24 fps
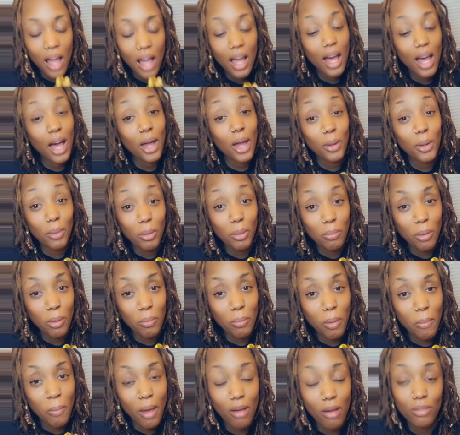I don't want to burn my
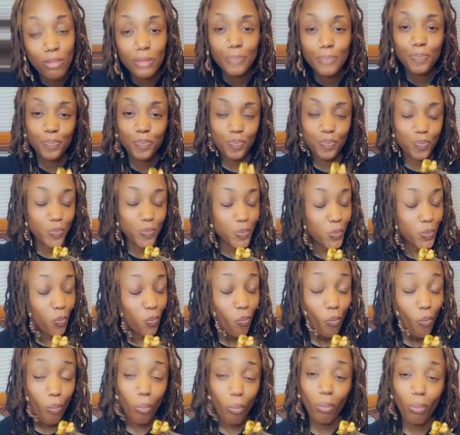mouth
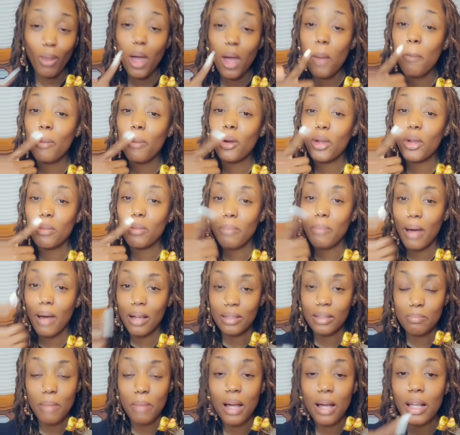and burn
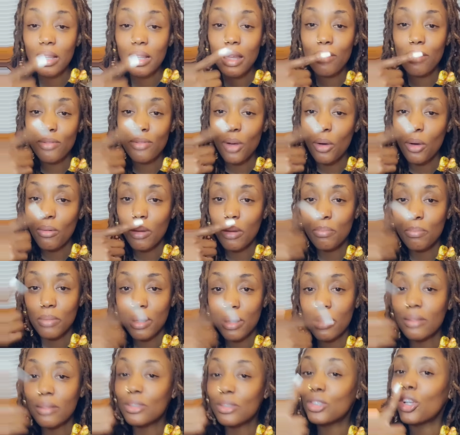my cliff up there,
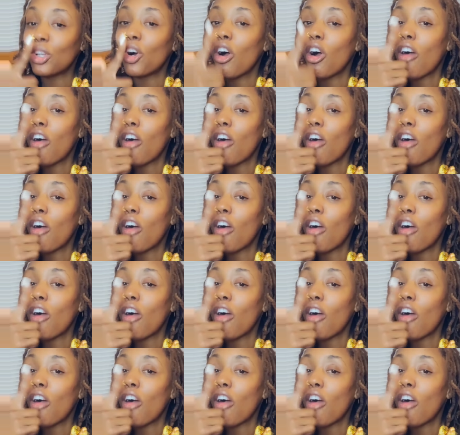you know,